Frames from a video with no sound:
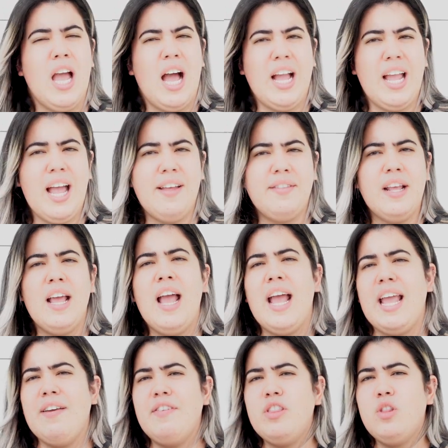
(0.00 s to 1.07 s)
Again,
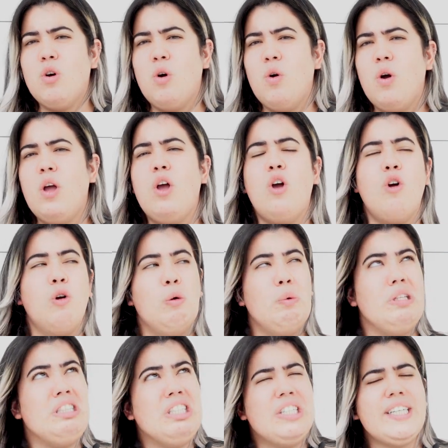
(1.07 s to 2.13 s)
even though
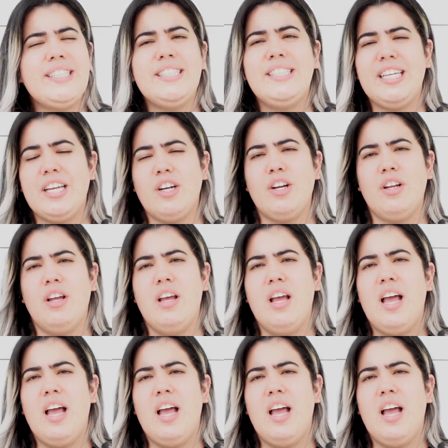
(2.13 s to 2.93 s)
we do consider